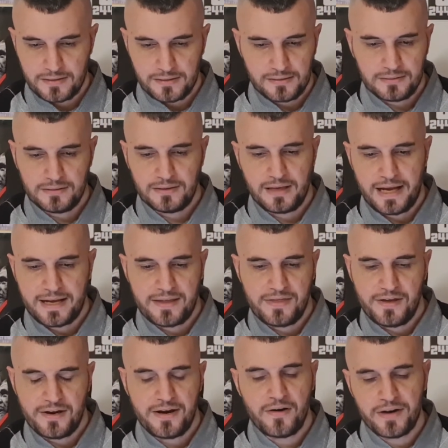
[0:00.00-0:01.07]
like
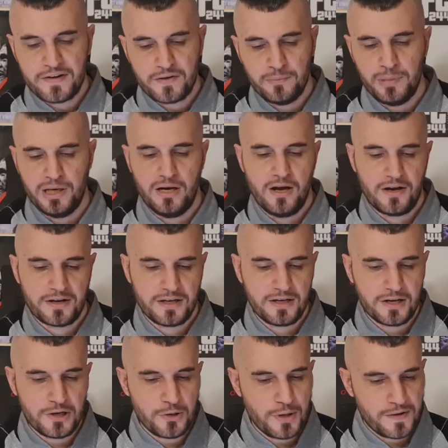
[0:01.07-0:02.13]
they don't even belong in
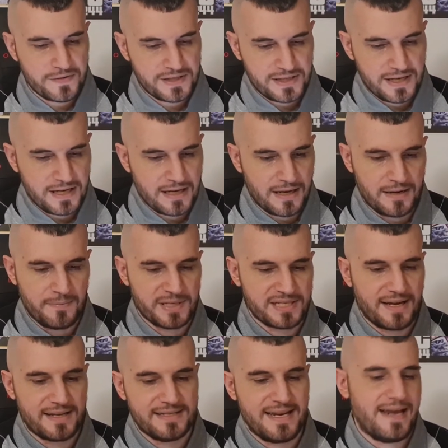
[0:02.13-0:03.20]
the UFC. And
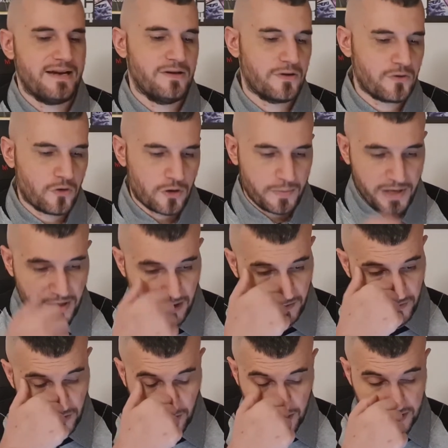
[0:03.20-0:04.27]
besides Daniel Cormier,
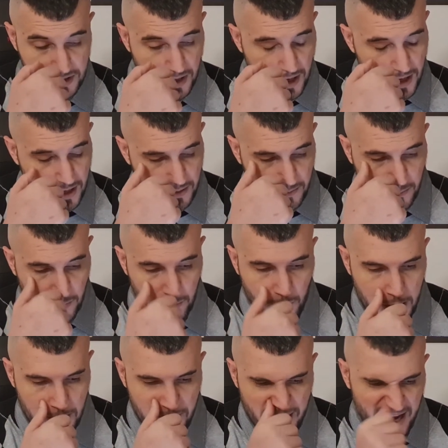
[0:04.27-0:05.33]
of course,
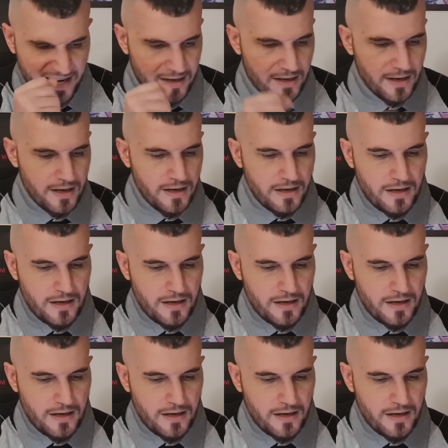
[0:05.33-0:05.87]
way back.